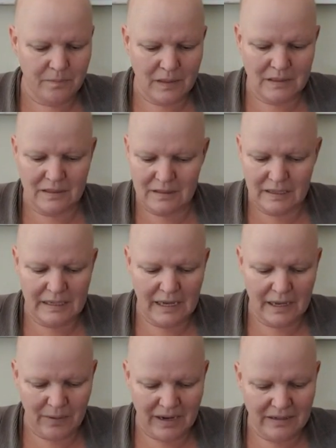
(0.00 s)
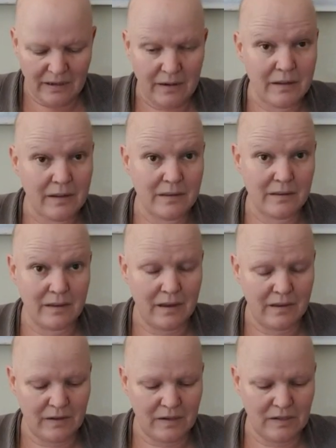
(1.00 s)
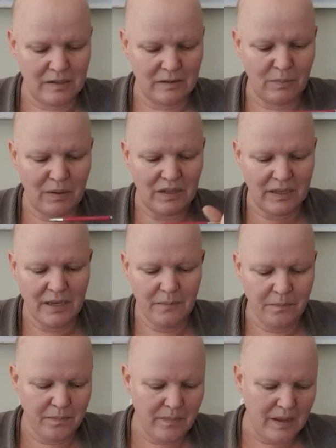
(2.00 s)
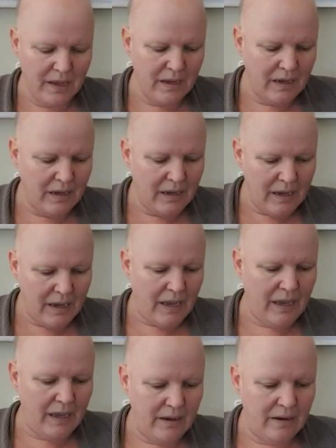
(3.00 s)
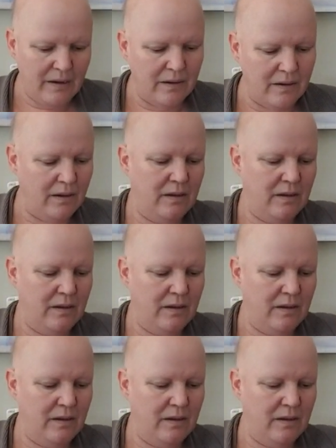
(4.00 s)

this is DK weight, and hers is bulky, and